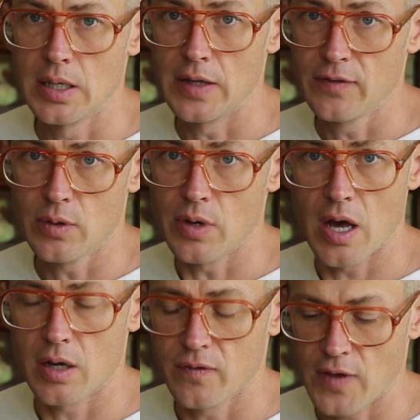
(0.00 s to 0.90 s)
If you're
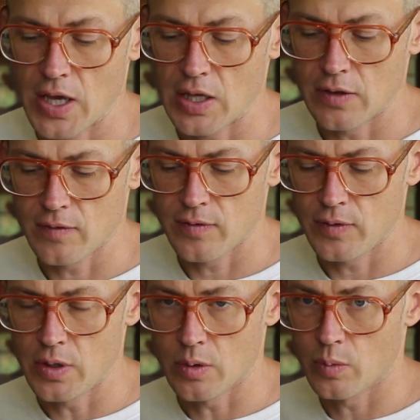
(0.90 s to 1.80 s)
not a fan of,
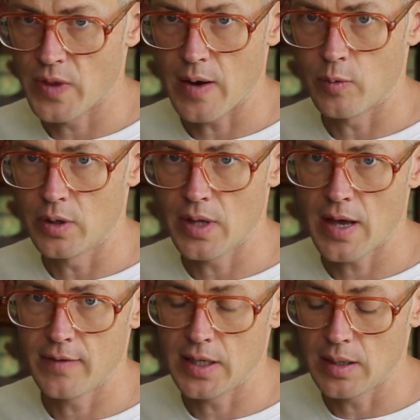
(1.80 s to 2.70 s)
that real
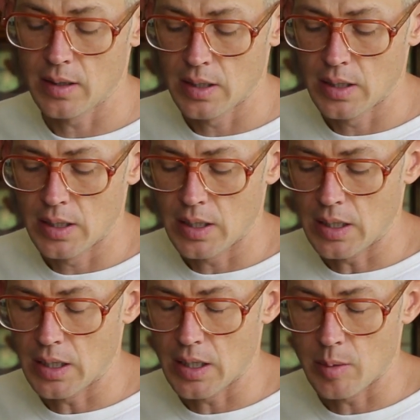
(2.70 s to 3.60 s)
heavy
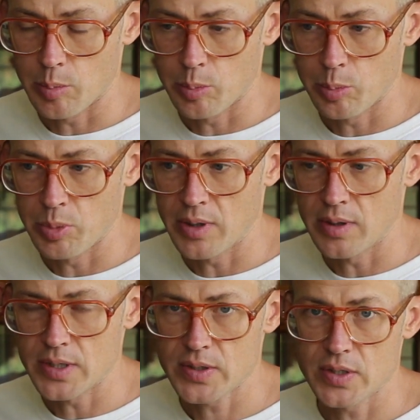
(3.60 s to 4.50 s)

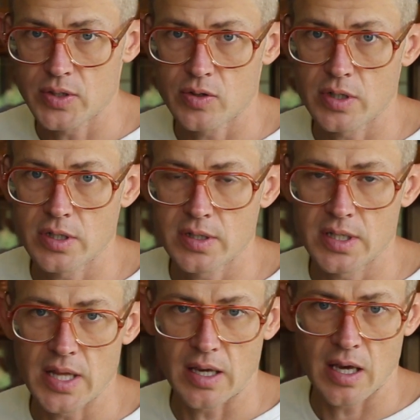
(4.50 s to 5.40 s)
bitterness and
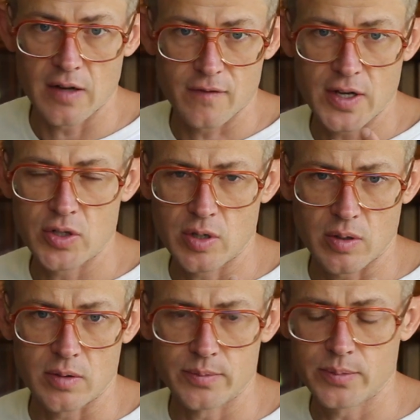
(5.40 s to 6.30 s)
astringency, that kind of
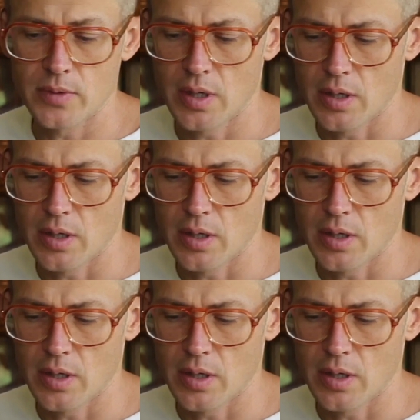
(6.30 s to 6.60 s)
vegetal